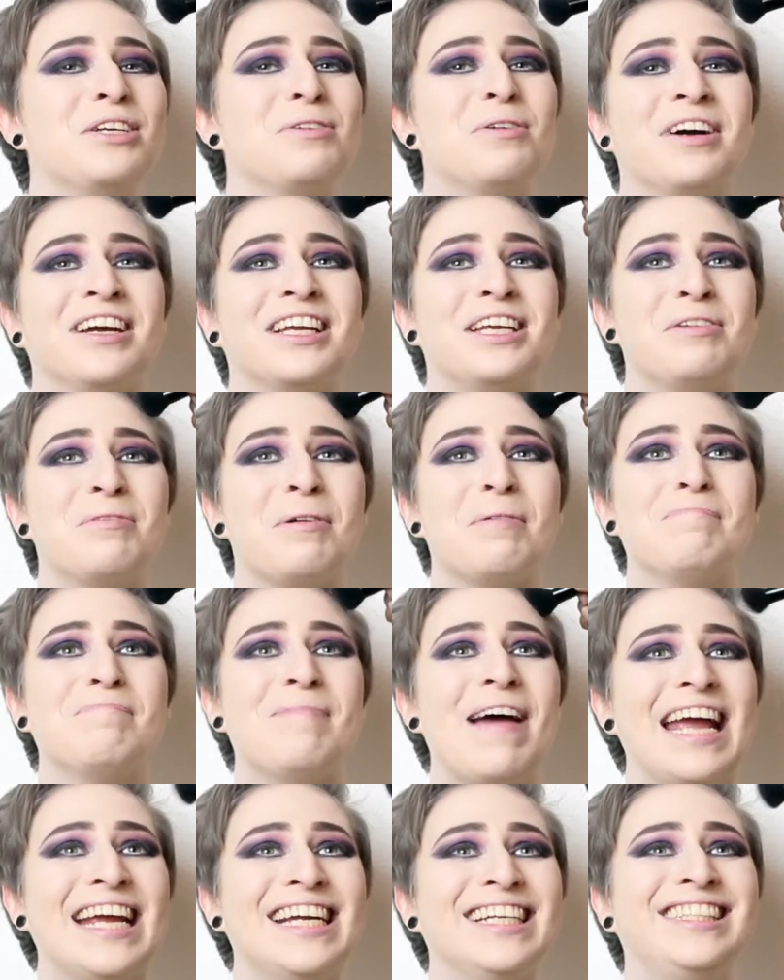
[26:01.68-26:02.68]
Yeah, you, you were
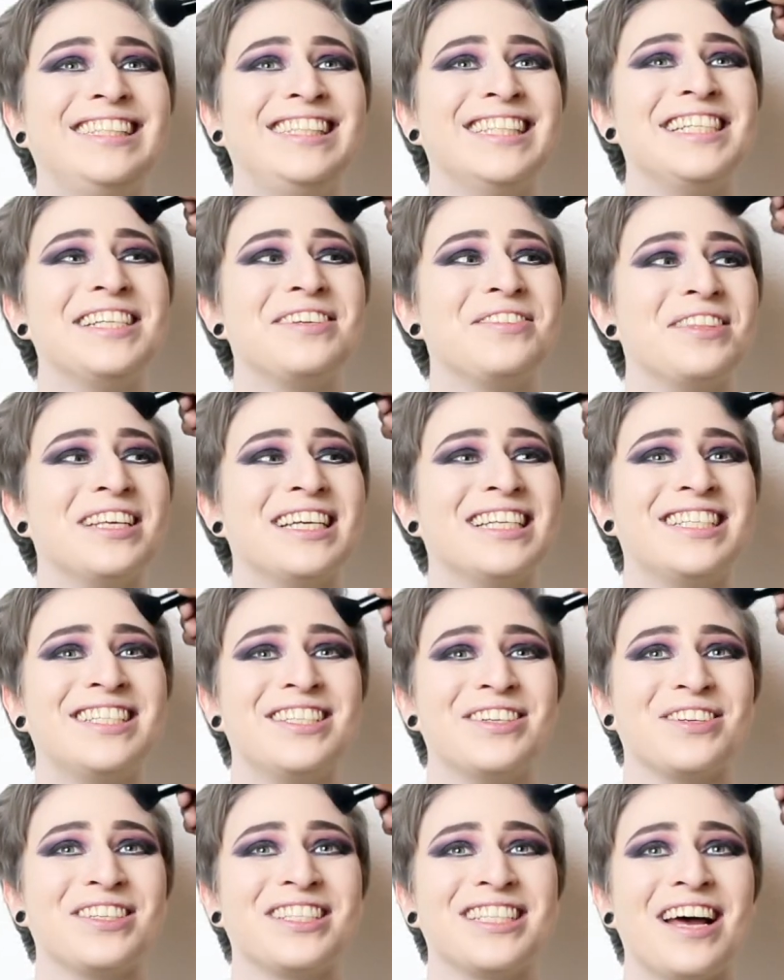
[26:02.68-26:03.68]
made to do this
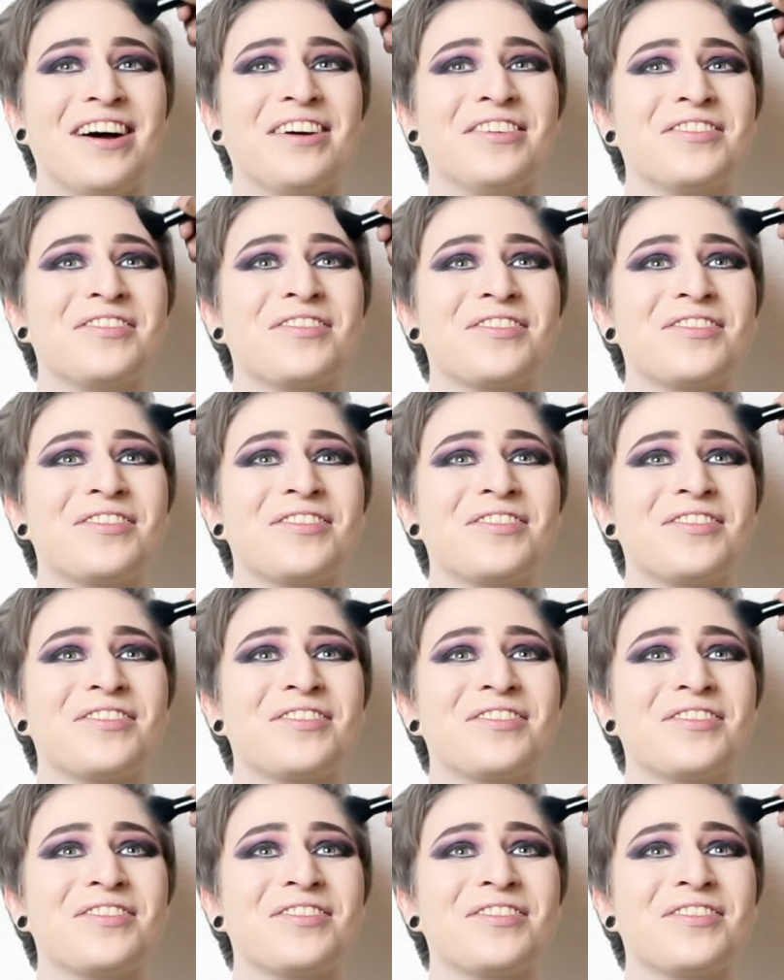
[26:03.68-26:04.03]
to yourself.